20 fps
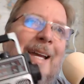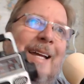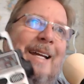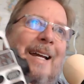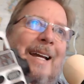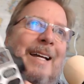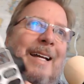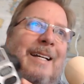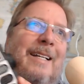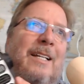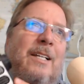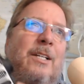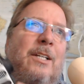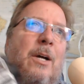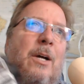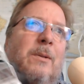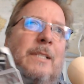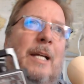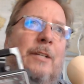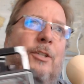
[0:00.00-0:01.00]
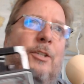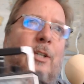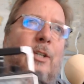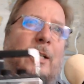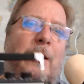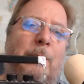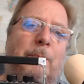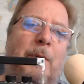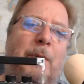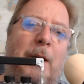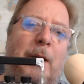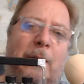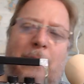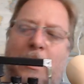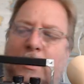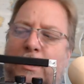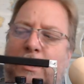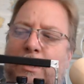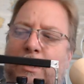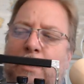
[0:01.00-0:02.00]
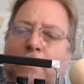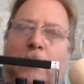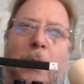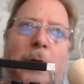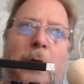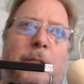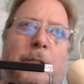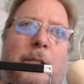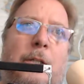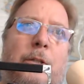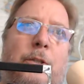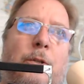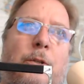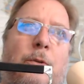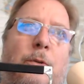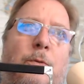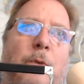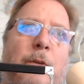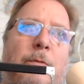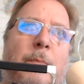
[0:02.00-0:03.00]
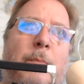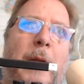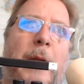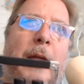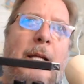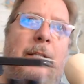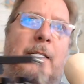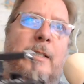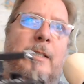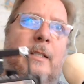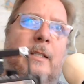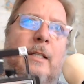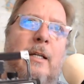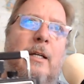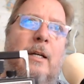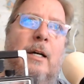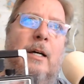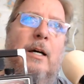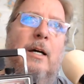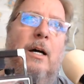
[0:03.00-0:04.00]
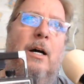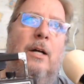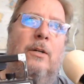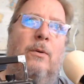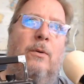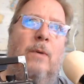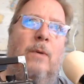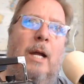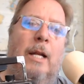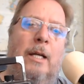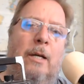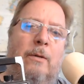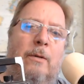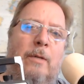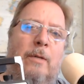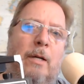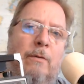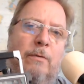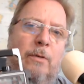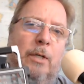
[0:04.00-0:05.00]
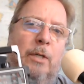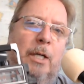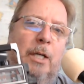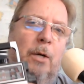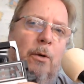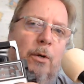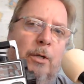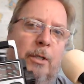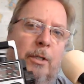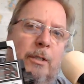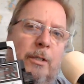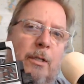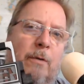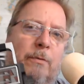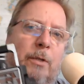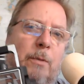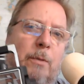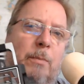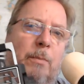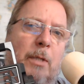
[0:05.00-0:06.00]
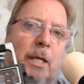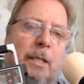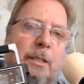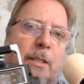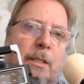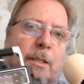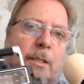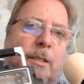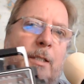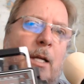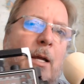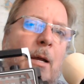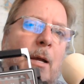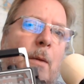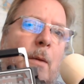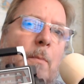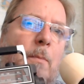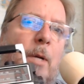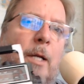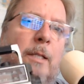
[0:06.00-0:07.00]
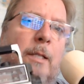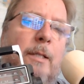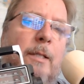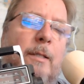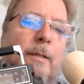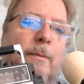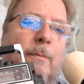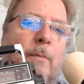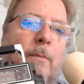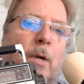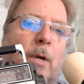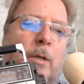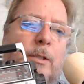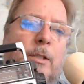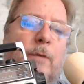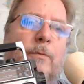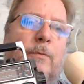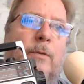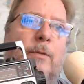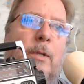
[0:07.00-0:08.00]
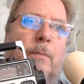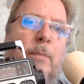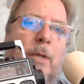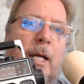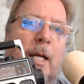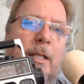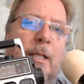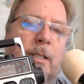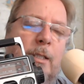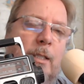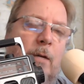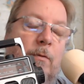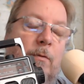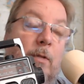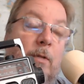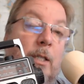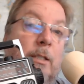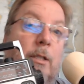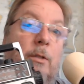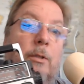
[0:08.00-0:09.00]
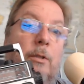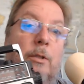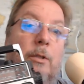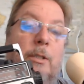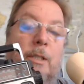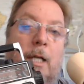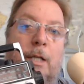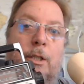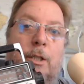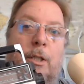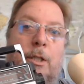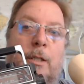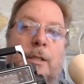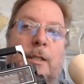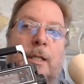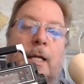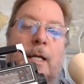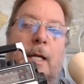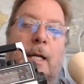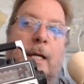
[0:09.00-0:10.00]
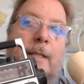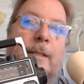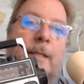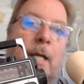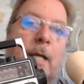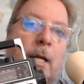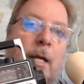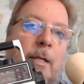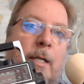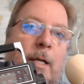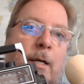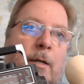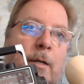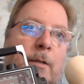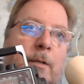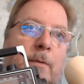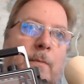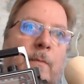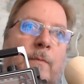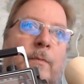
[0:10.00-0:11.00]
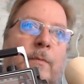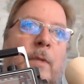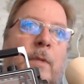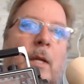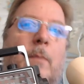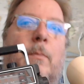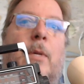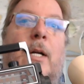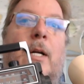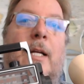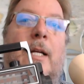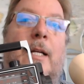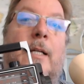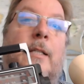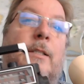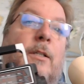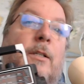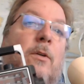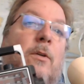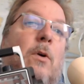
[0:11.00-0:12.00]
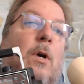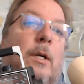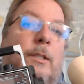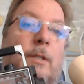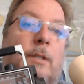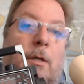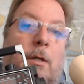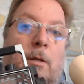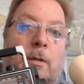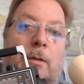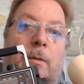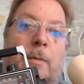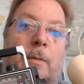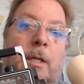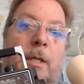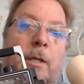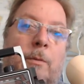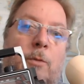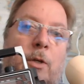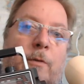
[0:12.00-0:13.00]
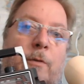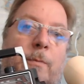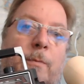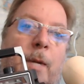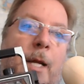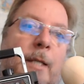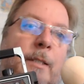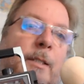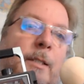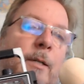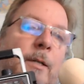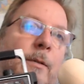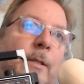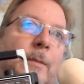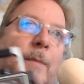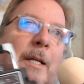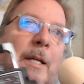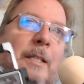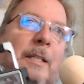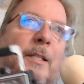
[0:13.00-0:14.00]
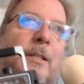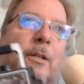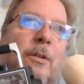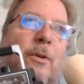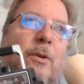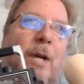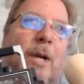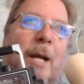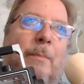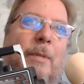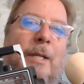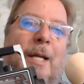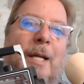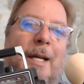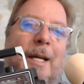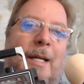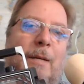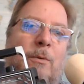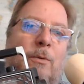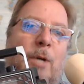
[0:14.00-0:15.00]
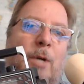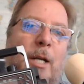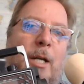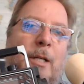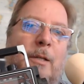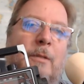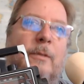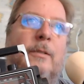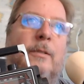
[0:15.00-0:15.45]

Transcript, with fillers: The tones actually appear on some parts of the shortwave bands on the radio. I've heard it a few places, but most of the places I've listened to stations, it's not there. But it is across all of the medium wave bands, so it makes it a crappy AM radio.